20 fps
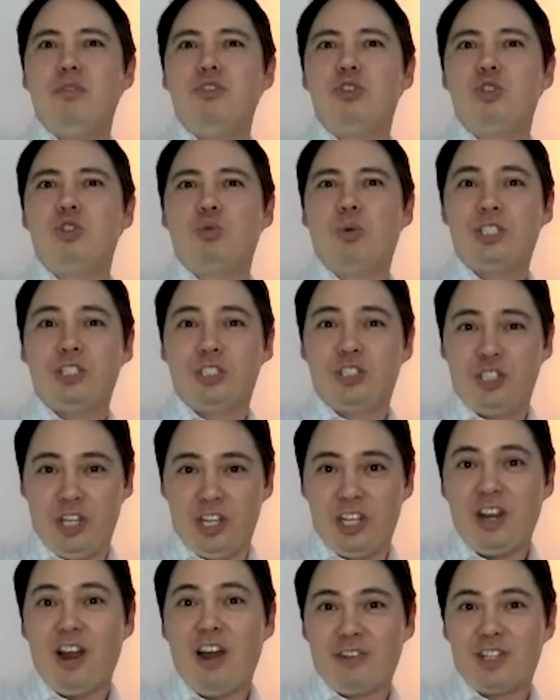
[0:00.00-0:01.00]
switched
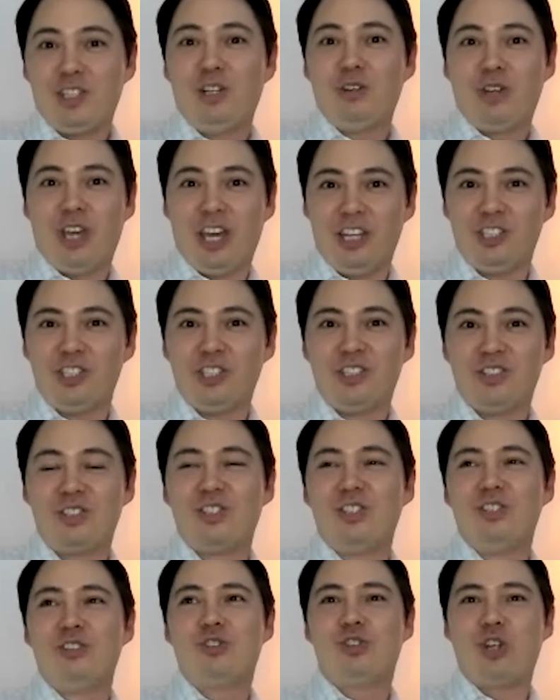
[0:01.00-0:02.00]
geographic
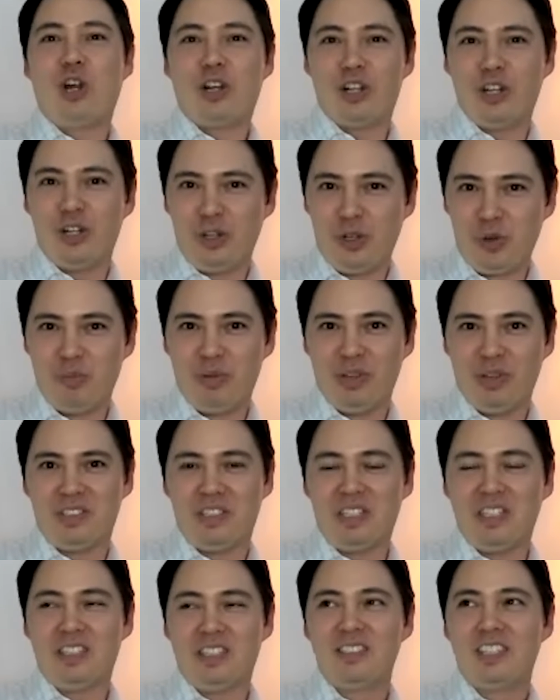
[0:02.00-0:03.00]
locations, started a new
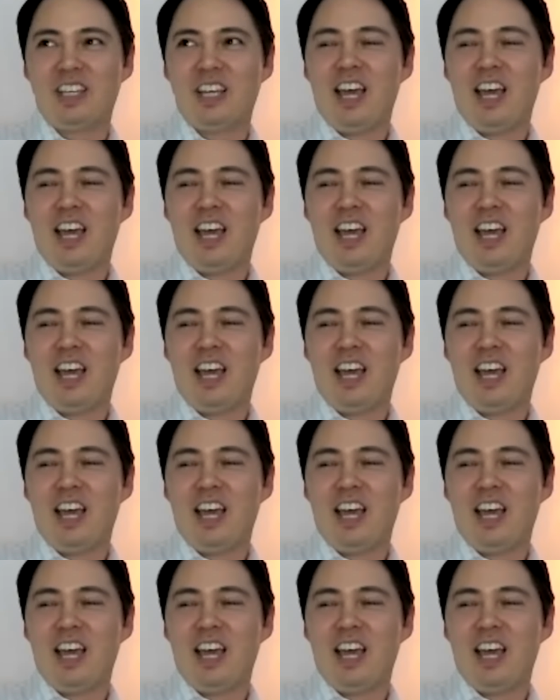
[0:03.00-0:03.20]
business.